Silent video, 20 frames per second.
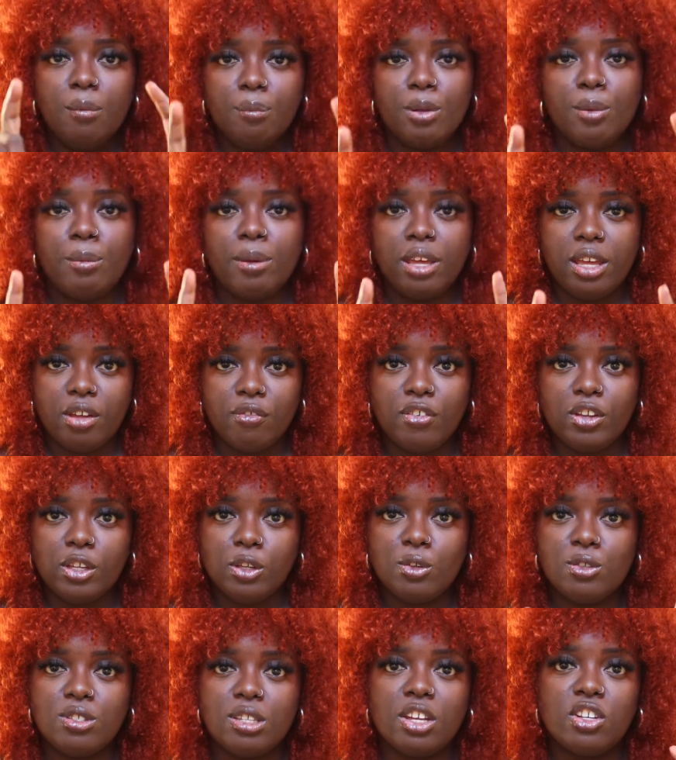put my F A
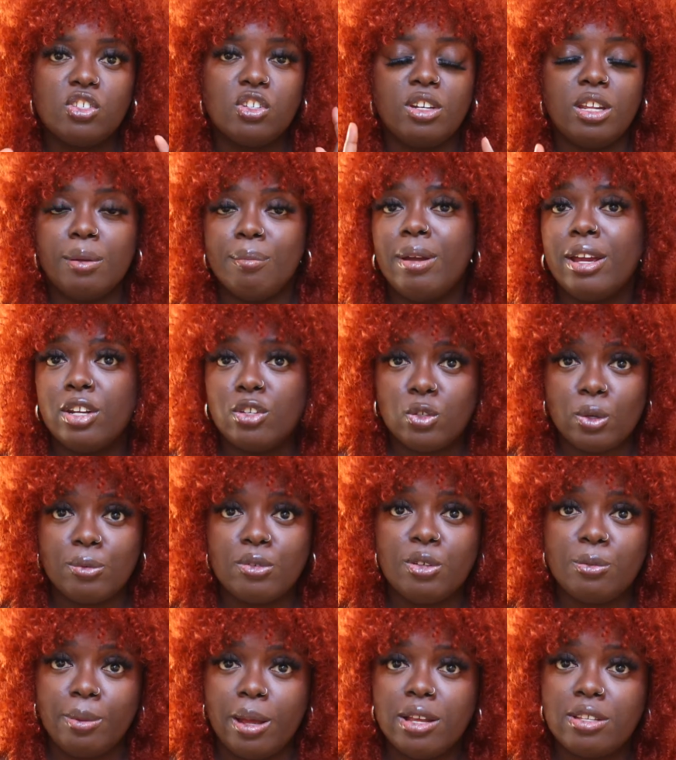Q section in my
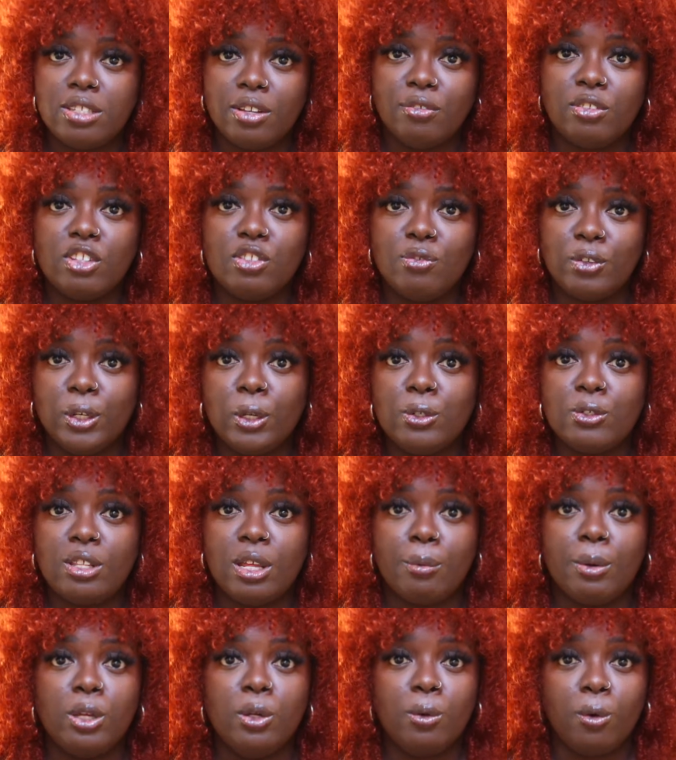description box of this video so
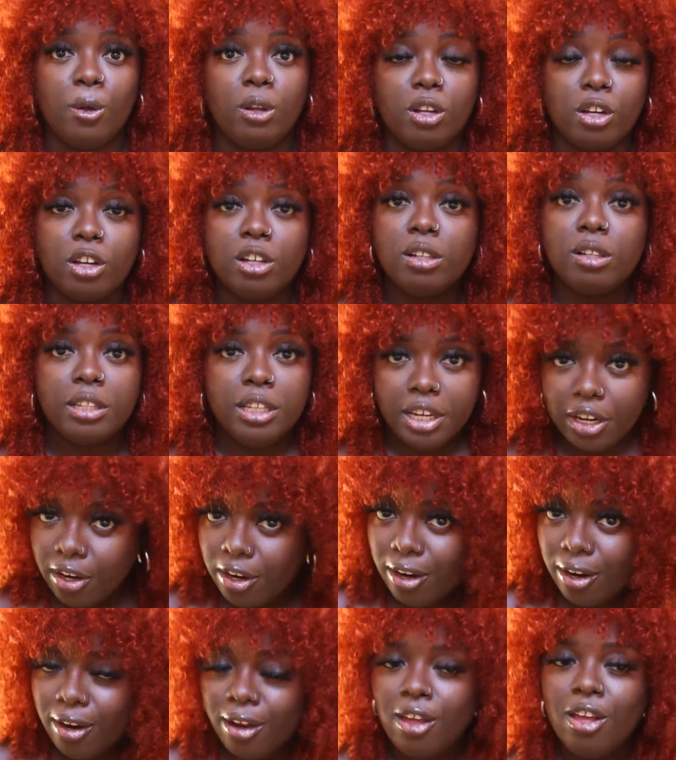that way you all are
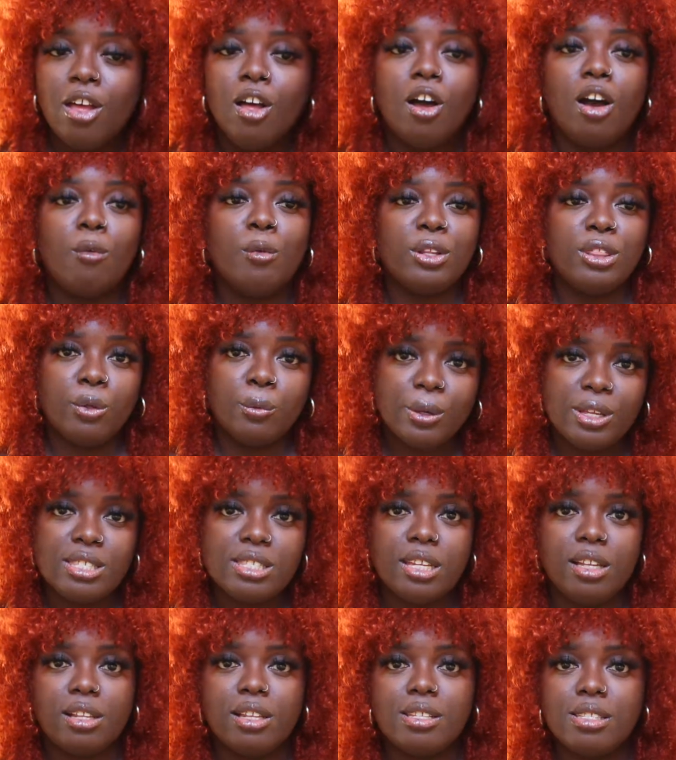clear on what the wig
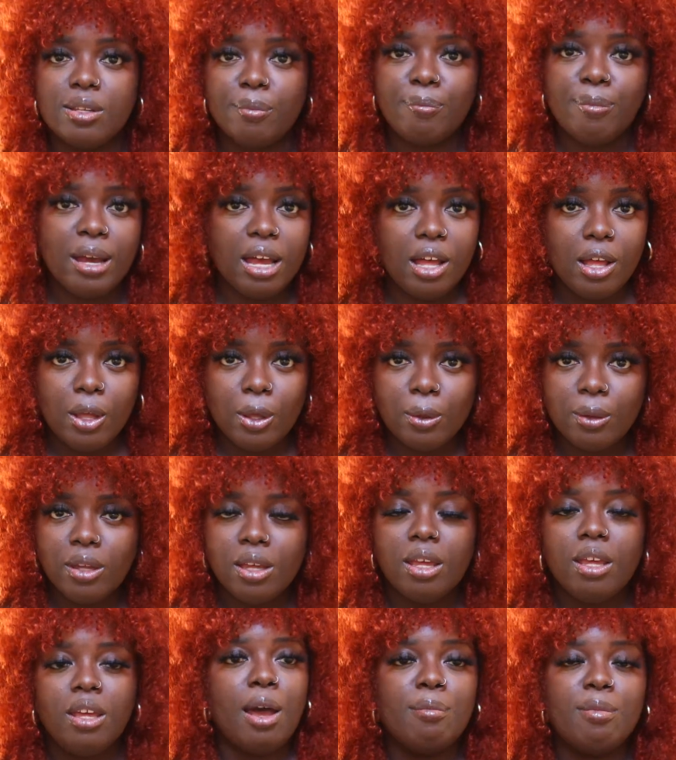sale is
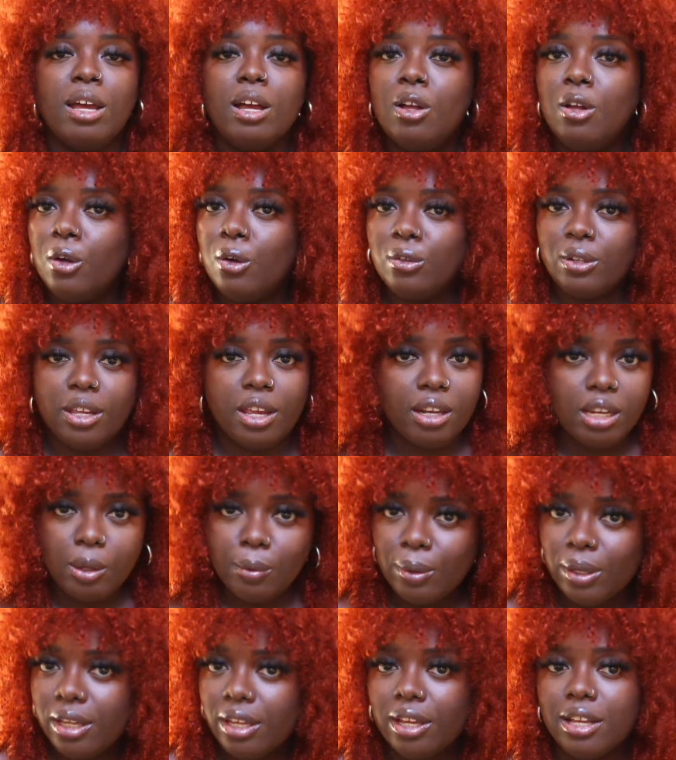about. I'm not holding any
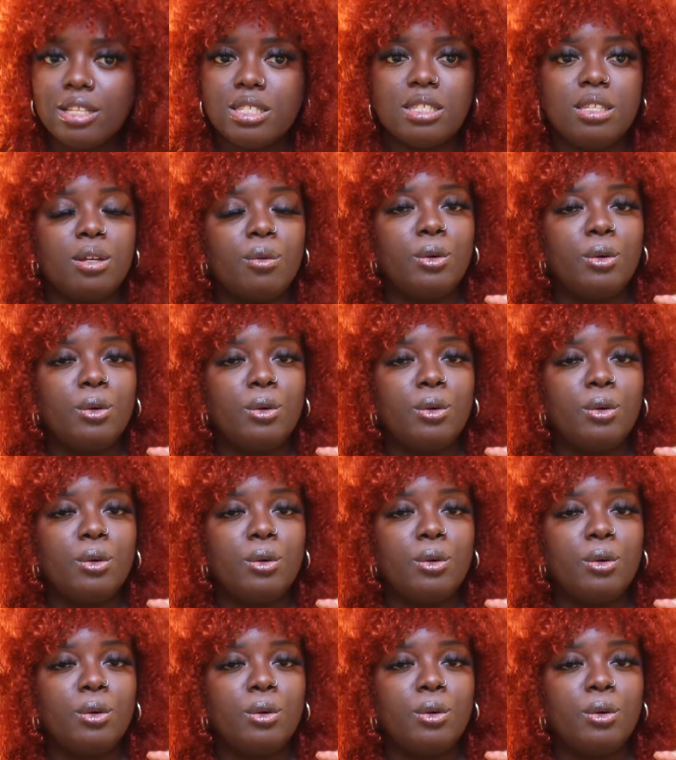wigs.